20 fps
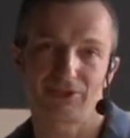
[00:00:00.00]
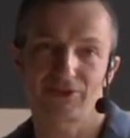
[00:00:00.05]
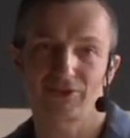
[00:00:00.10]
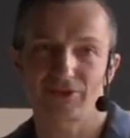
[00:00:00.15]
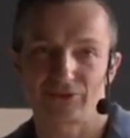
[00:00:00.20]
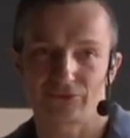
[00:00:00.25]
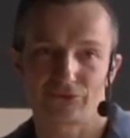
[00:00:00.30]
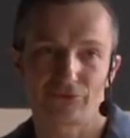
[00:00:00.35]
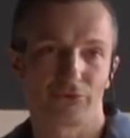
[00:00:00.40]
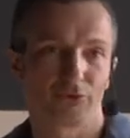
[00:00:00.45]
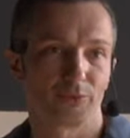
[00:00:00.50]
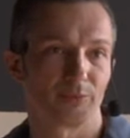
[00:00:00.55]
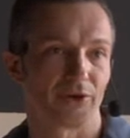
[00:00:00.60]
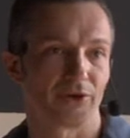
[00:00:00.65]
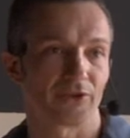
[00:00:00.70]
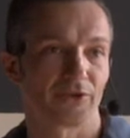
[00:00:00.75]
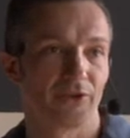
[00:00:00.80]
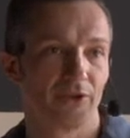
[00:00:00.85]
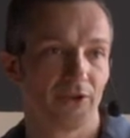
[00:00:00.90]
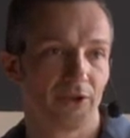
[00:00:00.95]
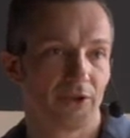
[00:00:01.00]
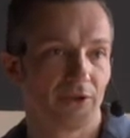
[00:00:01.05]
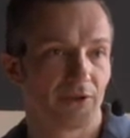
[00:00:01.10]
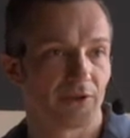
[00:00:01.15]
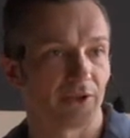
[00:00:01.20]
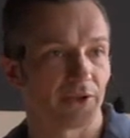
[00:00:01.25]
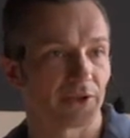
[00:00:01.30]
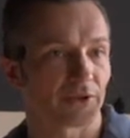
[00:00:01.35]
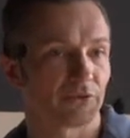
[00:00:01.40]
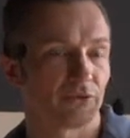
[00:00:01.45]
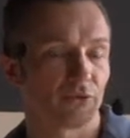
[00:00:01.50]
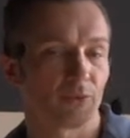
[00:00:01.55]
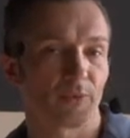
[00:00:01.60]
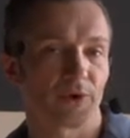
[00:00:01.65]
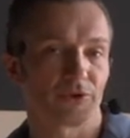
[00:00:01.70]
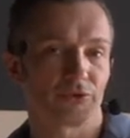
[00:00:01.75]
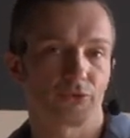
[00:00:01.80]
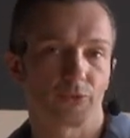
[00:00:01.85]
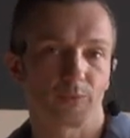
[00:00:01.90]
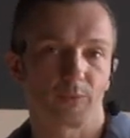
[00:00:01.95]
consumers. Like you
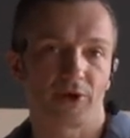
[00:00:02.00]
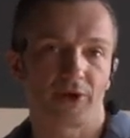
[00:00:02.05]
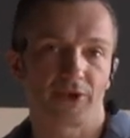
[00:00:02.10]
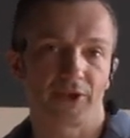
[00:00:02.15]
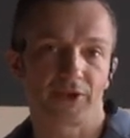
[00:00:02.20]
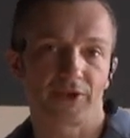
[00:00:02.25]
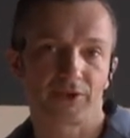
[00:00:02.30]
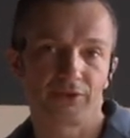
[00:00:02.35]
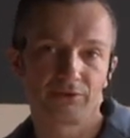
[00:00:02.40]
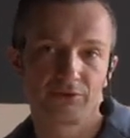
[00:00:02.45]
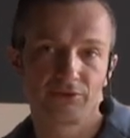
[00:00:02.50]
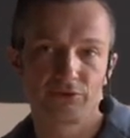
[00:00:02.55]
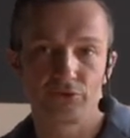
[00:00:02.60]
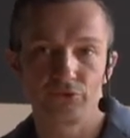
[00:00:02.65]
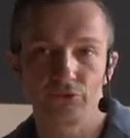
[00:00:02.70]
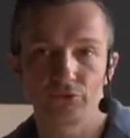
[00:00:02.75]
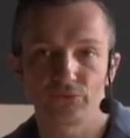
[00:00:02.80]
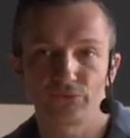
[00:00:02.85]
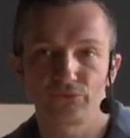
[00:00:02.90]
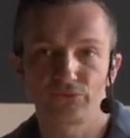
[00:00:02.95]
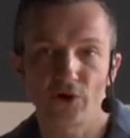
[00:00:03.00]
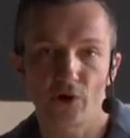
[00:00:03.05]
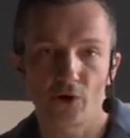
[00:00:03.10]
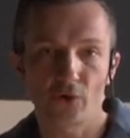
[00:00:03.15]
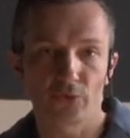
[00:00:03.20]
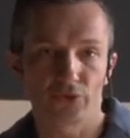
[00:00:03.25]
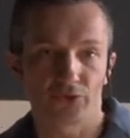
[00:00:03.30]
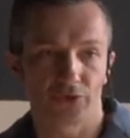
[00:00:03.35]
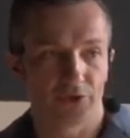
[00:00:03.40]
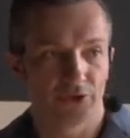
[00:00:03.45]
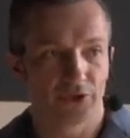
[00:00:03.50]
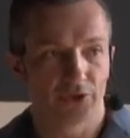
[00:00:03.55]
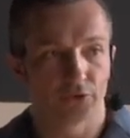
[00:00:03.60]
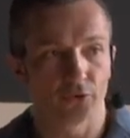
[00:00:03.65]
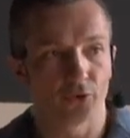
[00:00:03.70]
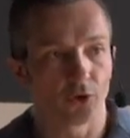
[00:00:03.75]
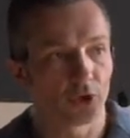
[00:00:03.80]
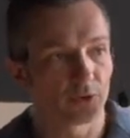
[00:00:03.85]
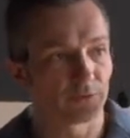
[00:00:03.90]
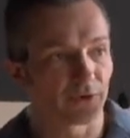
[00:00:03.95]
want to buy a new phone,
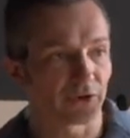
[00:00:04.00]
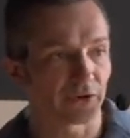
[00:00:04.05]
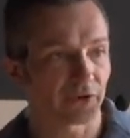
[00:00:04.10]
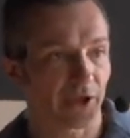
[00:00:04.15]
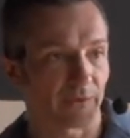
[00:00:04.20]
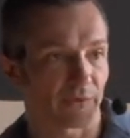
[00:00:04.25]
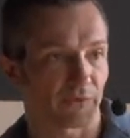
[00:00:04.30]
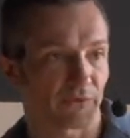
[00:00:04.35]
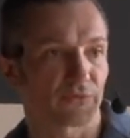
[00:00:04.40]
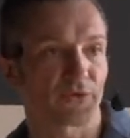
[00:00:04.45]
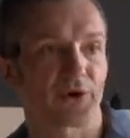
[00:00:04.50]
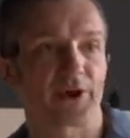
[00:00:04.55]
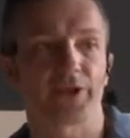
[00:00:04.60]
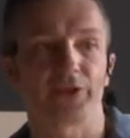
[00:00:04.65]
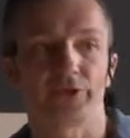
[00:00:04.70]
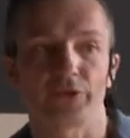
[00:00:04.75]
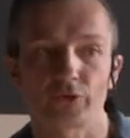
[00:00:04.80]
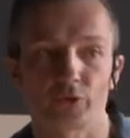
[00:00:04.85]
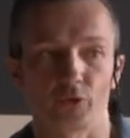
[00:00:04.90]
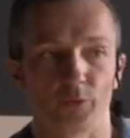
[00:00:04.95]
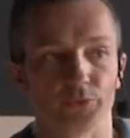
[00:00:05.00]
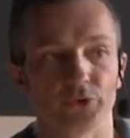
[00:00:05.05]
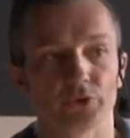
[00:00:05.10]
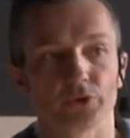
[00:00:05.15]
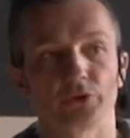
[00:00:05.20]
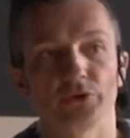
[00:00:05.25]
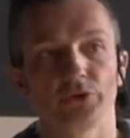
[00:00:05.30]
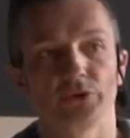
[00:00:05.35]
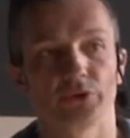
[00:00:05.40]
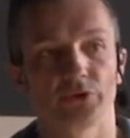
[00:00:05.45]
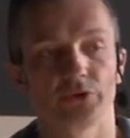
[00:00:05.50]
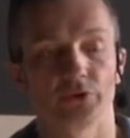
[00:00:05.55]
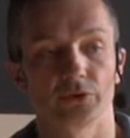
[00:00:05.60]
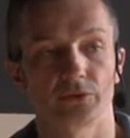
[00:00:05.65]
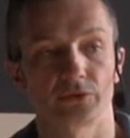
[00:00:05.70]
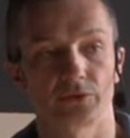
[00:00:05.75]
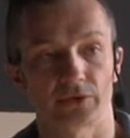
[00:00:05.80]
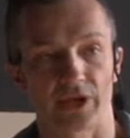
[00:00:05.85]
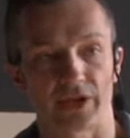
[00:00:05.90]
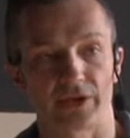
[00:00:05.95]
you always have a friend whom you
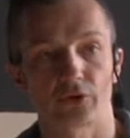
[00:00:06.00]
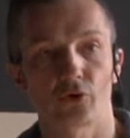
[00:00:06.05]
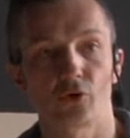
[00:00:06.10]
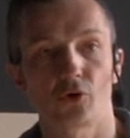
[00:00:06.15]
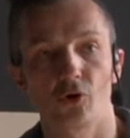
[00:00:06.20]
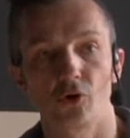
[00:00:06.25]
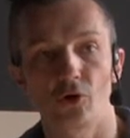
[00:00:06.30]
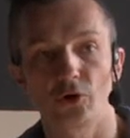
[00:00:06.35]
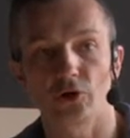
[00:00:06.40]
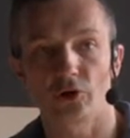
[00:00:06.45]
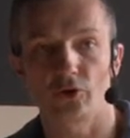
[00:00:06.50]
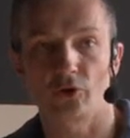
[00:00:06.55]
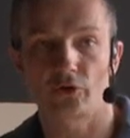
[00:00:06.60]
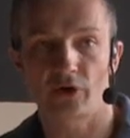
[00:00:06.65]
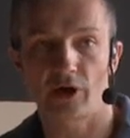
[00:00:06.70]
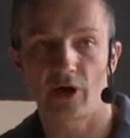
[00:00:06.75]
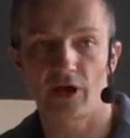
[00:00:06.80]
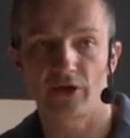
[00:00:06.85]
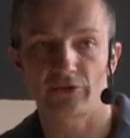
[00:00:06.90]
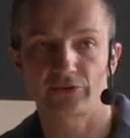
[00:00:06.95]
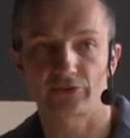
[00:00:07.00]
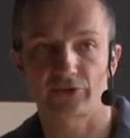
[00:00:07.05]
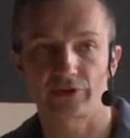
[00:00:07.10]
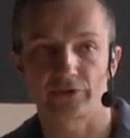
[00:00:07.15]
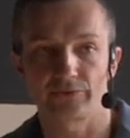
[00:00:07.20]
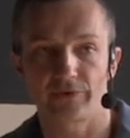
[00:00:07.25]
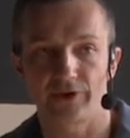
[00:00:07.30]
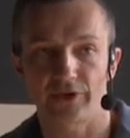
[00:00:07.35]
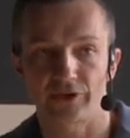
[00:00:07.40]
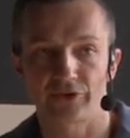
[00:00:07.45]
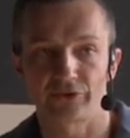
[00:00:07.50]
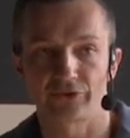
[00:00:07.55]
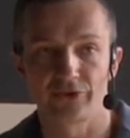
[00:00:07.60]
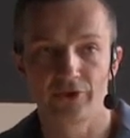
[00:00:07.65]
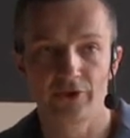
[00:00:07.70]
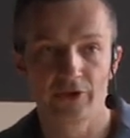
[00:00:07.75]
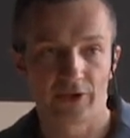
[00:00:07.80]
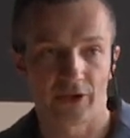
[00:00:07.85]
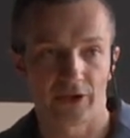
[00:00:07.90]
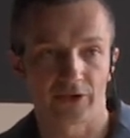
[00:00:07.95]
can call or ask advice,
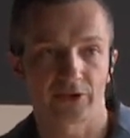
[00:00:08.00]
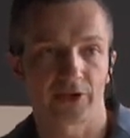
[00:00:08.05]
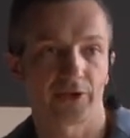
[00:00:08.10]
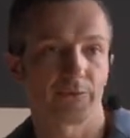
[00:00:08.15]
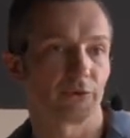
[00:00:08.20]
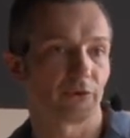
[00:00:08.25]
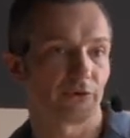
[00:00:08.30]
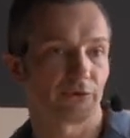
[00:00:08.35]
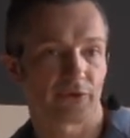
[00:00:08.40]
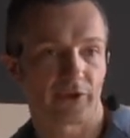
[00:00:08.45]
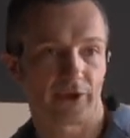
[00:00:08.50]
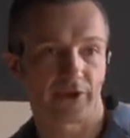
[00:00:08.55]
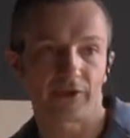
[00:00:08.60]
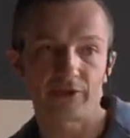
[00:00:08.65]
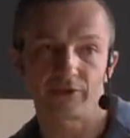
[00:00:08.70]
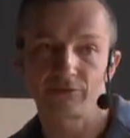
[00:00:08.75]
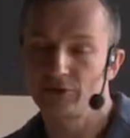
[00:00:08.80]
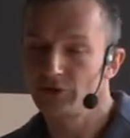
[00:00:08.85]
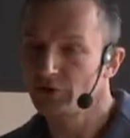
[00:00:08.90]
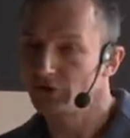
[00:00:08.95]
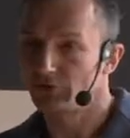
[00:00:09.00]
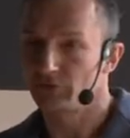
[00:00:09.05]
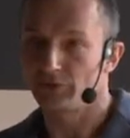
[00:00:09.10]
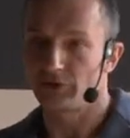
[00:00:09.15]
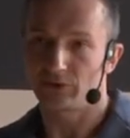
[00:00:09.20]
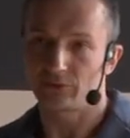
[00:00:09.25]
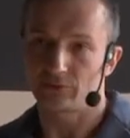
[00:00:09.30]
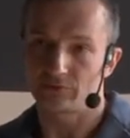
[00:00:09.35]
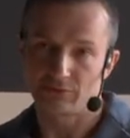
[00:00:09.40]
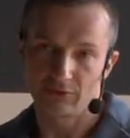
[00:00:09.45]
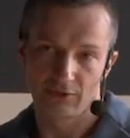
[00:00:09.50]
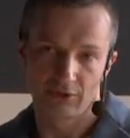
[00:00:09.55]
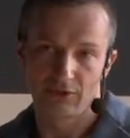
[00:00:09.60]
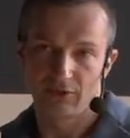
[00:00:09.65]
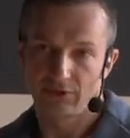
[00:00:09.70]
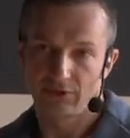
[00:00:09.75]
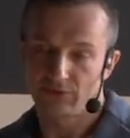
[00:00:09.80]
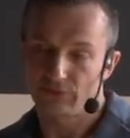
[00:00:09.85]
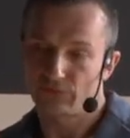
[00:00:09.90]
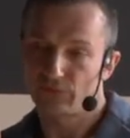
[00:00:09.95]
and he will say, you know,
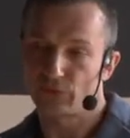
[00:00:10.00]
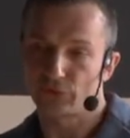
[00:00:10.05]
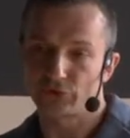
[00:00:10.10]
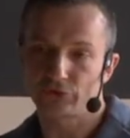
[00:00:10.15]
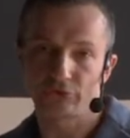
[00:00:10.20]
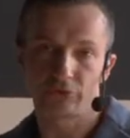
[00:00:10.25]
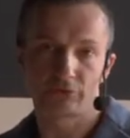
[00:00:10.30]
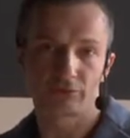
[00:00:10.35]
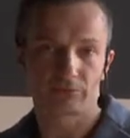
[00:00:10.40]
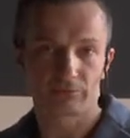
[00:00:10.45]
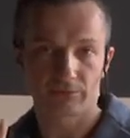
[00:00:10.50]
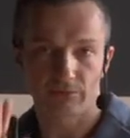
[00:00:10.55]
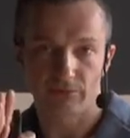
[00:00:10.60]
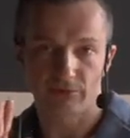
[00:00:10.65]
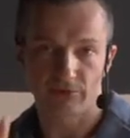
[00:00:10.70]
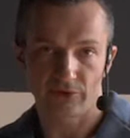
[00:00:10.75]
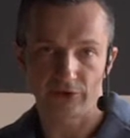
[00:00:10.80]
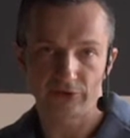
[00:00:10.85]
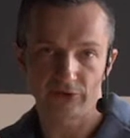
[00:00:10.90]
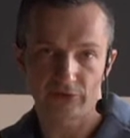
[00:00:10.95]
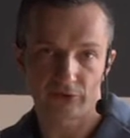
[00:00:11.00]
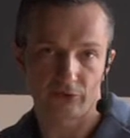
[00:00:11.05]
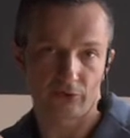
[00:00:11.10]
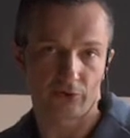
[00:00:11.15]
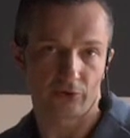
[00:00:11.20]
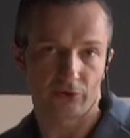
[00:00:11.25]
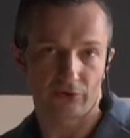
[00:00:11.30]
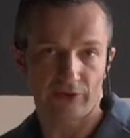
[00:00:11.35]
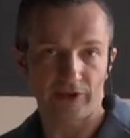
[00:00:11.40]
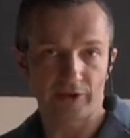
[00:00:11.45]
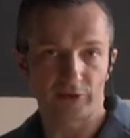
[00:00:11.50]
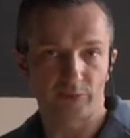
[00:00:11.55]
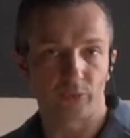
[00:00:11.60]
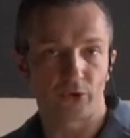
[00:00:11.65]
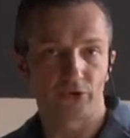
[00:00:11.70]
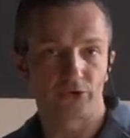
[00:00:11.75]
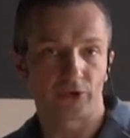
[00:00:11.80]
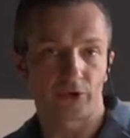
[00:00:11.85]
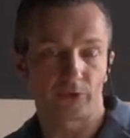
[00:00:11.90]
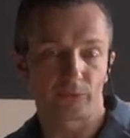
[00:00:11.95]
for you, this or that
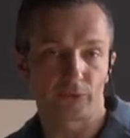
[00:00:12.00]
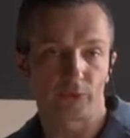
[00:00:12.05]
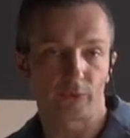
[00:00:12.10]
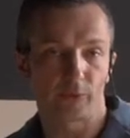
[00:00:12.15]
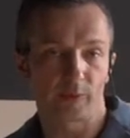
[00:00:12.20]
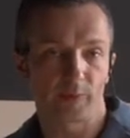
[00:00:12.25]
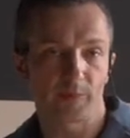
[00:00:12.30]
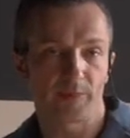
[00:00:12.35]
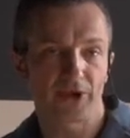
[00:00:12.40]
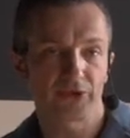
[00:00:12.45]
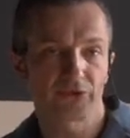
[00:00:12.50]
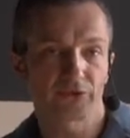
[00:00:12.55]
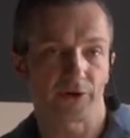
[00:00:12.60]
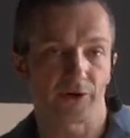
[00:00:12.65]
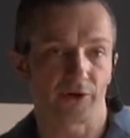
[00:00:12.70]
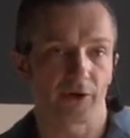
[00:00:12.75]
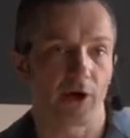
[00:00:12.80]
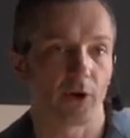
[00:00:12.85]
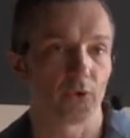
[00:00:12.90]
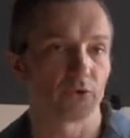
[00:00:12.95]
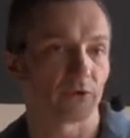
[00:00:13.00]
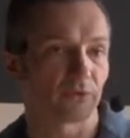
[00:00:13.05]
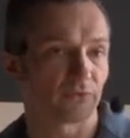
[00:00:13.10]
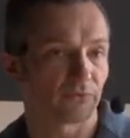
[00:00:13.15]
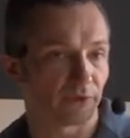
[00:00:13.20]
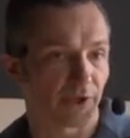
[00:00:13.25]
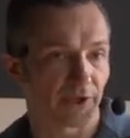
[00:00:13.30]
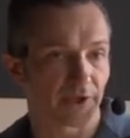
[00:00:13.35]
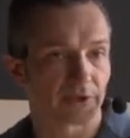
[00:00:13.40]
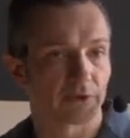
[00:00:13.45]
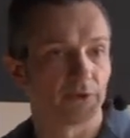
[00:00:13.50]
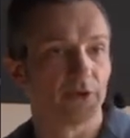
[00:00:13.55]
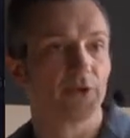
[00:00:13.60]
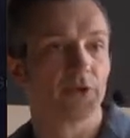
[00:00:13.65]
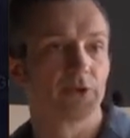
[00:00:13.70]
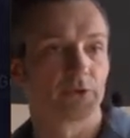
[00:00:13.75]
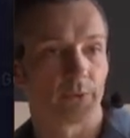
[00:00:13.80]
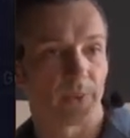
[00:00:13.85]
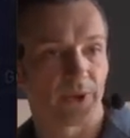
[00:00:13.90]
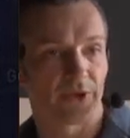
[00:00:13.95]
model will be better out of like
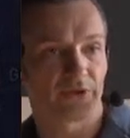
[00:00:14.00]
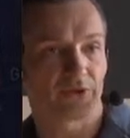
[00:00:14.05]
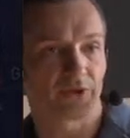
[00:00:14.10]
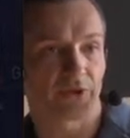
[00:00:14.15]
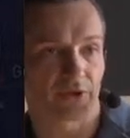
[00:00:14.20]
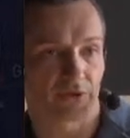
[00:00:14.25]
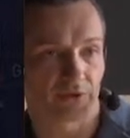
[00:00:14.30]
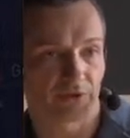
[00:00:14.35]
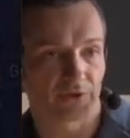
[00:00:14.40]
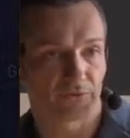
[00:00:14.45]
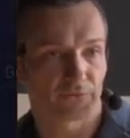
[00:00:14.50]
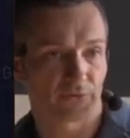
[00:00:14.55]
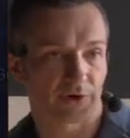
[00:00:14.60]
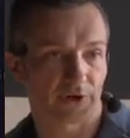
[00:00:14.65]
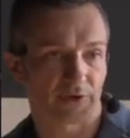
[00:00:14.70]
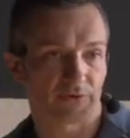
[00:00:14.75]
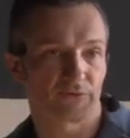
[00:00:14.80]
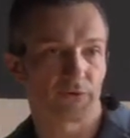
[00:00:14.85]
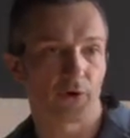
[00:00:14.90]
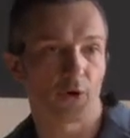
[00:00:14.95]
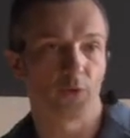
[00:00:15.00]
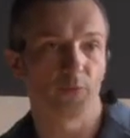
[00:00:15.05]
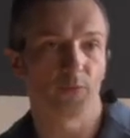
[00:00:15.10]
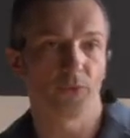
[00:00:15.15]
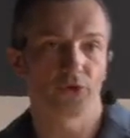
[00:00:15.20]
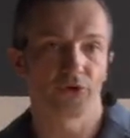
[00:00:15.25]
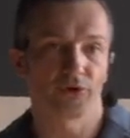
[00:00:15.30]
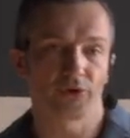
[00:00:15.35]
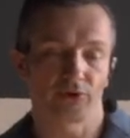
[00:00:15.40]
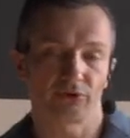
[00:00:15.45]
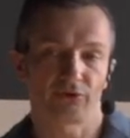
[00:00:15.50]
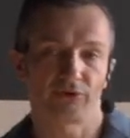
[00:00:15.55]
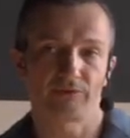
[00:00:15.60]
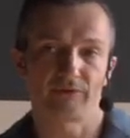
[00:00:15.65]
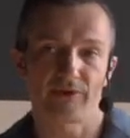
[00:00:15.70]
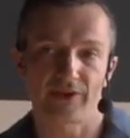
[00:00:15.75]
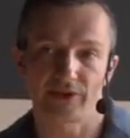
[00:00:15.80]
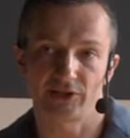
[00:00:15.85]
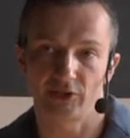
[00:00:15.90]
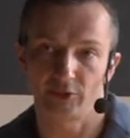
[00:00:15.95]
20 different phone models
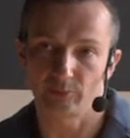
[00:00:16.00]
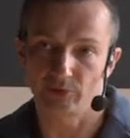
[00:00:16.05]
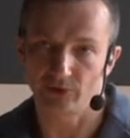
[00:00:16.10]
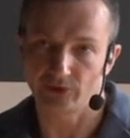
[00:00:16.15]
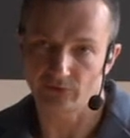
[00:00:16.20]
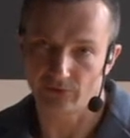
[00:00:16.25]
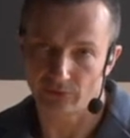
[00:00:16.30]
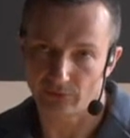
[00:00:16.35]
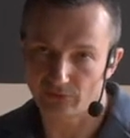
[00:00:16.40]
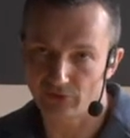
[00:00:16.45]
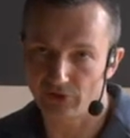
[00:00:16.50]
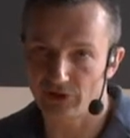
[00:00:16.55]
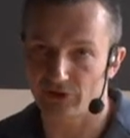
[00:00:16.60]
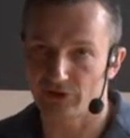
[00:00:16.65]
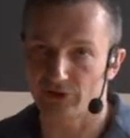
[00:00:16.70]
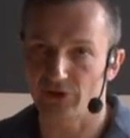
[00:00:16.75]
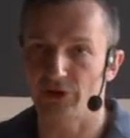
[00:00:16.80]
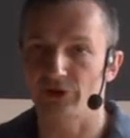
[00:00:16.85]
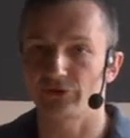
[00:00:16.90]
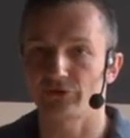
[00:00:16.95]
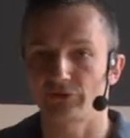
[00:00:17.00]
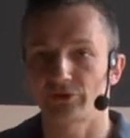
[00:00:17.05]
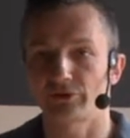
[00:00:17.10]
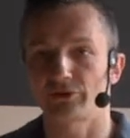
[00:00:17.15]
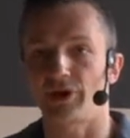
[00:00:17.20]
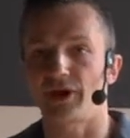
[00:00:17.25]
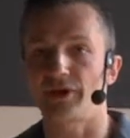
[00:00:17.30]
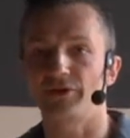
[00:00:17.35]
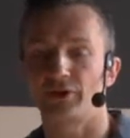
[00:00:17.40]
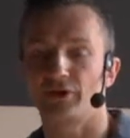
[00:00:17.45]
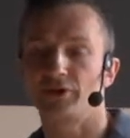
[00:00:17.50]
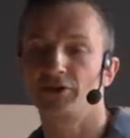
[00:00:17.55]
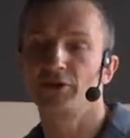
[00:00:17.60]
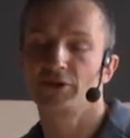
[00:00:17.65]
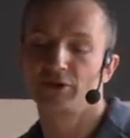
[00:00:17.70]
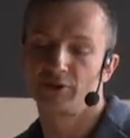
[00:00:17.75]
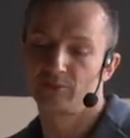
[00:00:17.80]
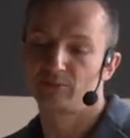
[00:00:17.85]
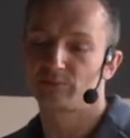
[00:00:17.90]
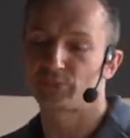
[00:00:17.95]
available. So see, he's kind of
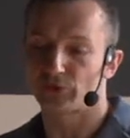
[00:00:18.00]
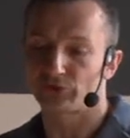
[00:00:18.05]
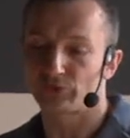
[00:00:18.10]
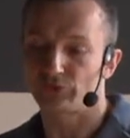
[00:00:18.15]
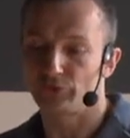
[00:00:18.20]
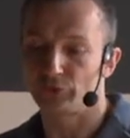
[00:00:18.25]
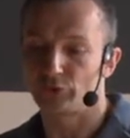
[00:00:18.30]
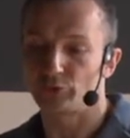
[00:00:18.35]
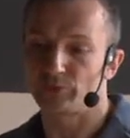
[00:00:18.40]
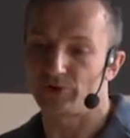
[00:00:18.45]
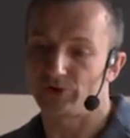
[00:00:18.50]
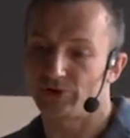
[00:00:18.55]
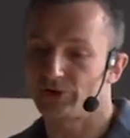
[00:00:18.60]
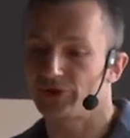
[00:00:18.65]
prosumer.